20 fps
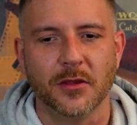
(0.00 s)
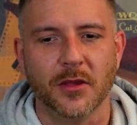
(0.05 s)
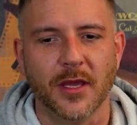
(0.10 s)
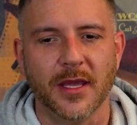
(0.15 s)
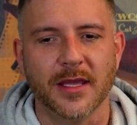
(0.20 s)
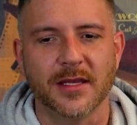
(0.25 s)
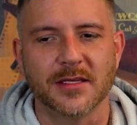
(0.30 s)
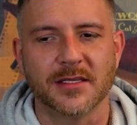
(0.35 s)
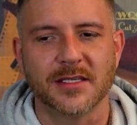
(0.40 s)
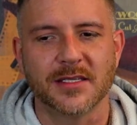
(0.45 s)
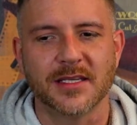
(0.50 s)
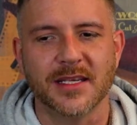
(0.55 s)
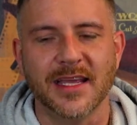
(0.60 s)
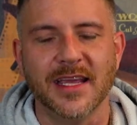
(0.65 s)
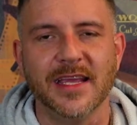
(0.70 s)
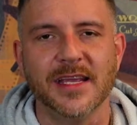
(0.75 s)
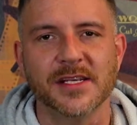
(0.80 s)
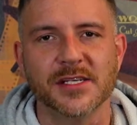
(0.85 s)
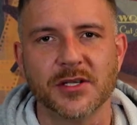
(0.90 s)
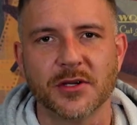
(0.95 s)
It's
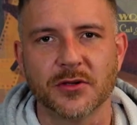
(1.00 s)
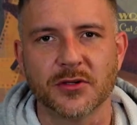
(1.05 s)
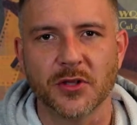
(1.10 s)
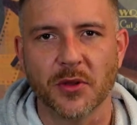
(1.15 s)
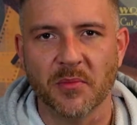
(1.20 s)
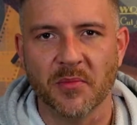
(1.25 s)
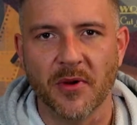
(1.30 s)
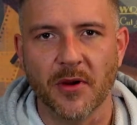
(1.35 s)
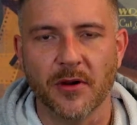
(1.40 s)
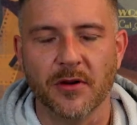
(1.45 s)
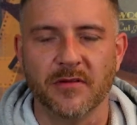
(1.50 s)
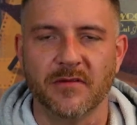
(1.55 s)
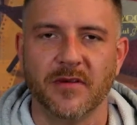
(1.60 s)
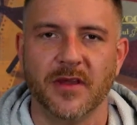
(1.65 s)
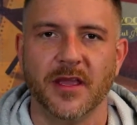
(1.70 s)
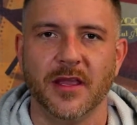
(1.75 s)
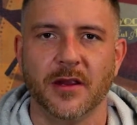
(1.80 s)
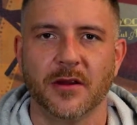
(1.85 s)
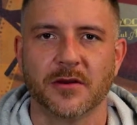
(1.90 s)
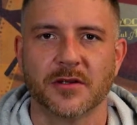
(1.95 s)
easier to
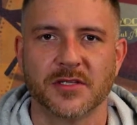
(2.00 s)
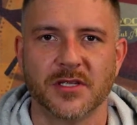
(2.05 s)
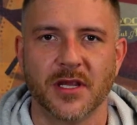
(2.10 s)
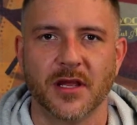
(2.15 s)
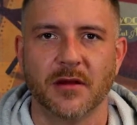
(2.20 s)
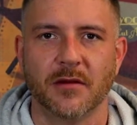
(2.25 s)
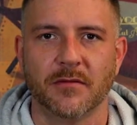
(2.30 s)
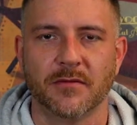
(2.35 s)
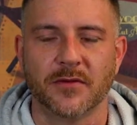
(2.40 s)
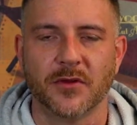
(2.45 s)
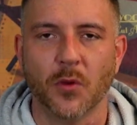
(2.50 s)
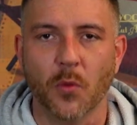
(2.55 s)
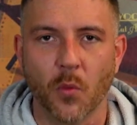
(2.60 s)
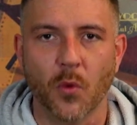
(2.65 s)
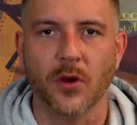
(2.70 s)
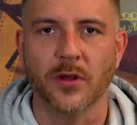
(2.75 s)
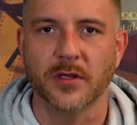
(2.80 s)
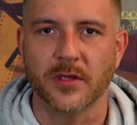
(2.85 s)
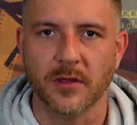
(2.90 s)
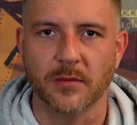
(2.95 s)
motivate yourself to
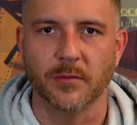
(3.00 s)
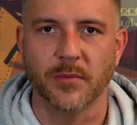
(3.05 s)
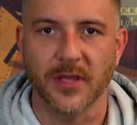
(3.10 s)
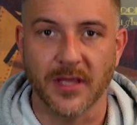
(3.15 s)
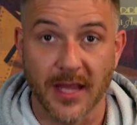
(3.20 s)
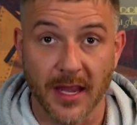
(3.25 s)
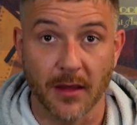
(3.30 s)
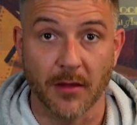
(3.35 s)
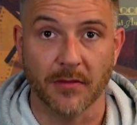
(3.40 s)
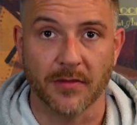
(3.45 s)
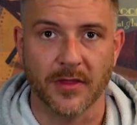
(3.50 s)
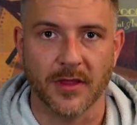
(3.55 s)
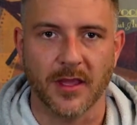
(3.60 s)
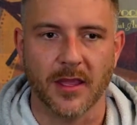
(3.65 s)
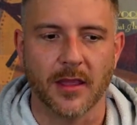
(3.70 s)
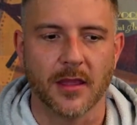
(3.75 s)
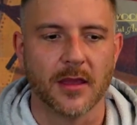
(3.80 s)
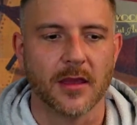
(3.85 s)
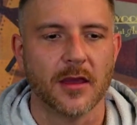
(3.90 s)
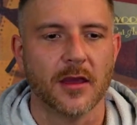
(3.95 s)
want to be
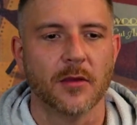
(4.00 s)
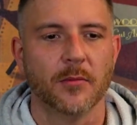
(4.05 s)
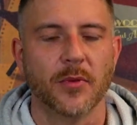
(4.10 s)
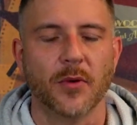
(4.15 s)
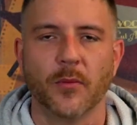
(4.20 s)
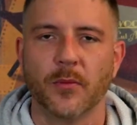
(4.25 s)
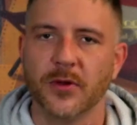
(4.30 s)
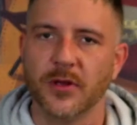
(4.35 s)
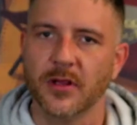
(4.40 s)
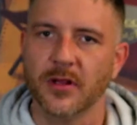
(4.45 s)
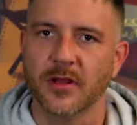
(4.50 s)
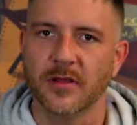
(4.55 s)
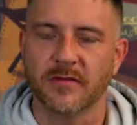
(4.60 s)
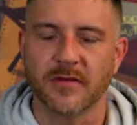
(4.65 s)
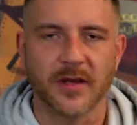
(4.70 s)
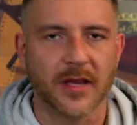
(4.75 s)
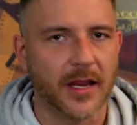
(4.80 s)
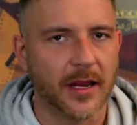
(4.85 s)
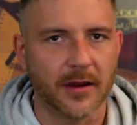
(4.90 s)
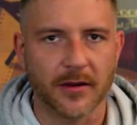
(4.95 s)
healthy. But when you
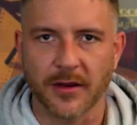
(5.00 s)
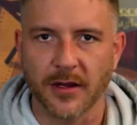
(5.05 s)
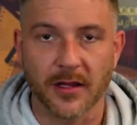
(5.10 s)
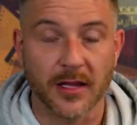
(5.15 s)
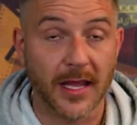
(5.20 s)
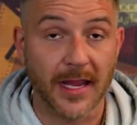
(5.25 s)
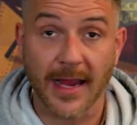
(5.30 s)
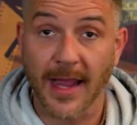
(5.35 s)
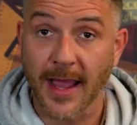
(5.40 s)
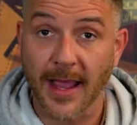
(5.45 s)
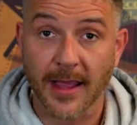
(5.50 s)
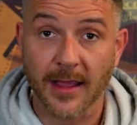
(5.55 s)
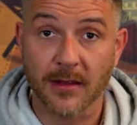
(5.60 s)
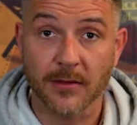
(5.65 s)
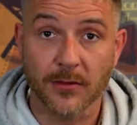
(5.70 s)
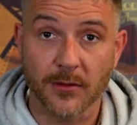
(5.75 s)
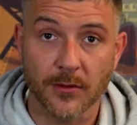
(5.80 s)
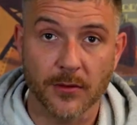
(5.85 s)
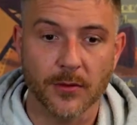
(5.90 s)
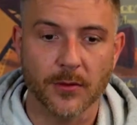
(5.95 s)
live in an area like I
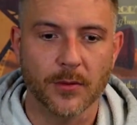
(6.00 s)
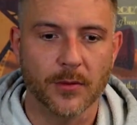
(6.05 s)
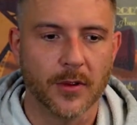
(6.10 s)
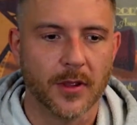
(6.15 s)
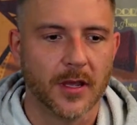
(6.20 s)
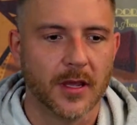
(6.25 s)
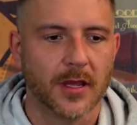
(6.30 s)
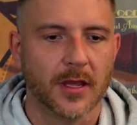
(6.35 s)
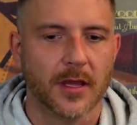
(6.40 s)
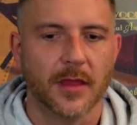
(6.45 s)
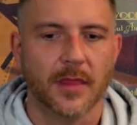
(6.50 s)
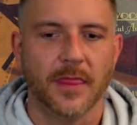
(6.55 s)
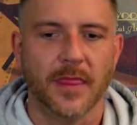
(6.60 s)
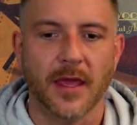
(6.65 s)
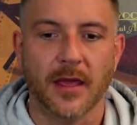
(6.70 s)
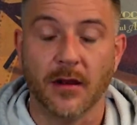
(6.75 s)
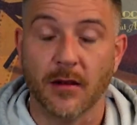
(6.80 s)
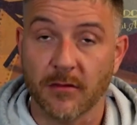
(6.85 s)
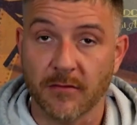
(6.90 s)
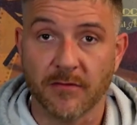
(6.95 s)
do,
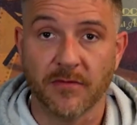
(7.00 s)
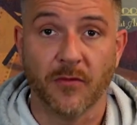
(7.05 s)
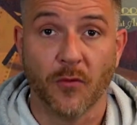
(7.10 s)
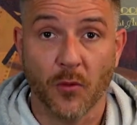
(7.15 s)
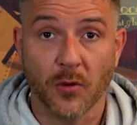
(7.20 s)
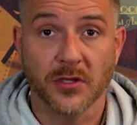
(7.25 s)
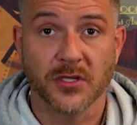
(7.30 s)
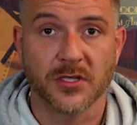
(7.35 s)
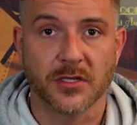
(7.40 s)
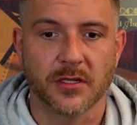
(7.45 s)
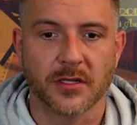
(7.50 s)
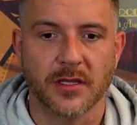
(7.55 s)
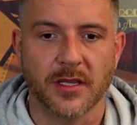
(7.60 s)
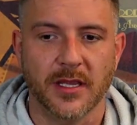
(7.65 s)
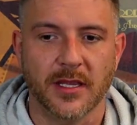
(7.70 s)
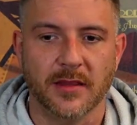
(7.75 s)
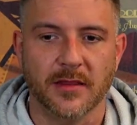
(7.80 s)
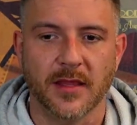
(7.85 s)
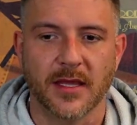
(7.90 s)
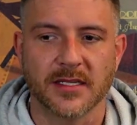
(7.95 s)
that
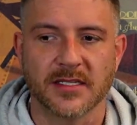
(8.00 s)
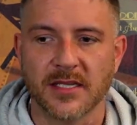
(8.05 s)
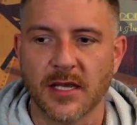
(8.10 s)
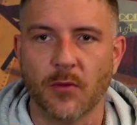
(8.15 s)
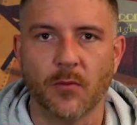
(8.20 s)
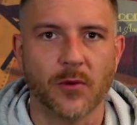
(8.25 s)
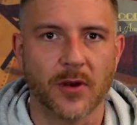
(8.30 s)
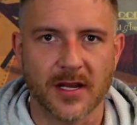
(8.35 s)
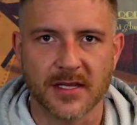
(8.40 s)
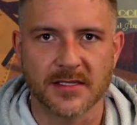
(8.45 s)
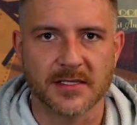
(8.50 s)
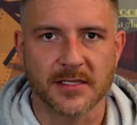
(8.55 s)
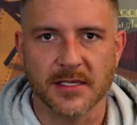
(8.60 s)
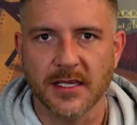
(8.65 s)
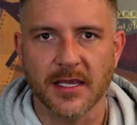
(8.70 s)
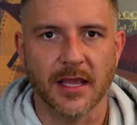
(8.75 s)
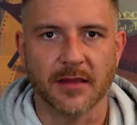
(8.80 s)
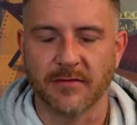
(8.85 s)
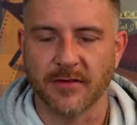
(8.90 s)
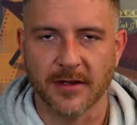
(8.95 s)
unfortunately, that's not what I
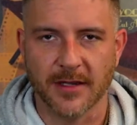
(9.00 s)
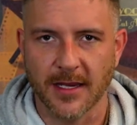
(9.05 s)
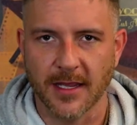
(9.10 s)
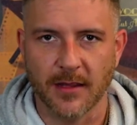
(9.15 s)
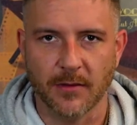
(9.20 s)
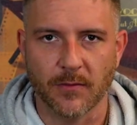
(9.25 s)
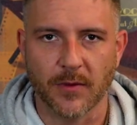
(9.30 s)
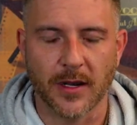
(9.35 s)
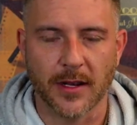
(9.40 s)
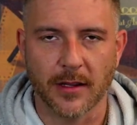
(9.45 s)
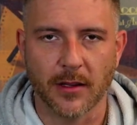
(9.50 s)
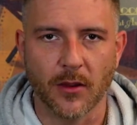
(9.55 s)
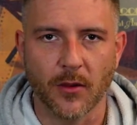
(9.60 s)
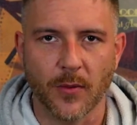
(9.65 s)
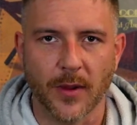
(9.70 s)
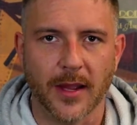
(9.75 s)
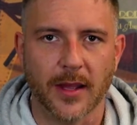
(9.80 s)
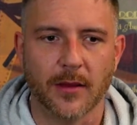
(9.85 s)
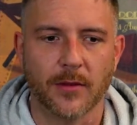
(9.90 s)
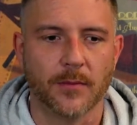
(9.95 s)
see every day when I
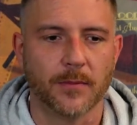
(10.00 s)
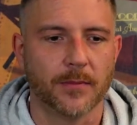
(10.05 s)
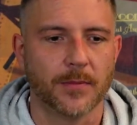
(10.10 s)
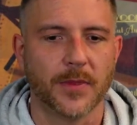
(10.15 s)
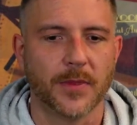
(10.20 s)
go out.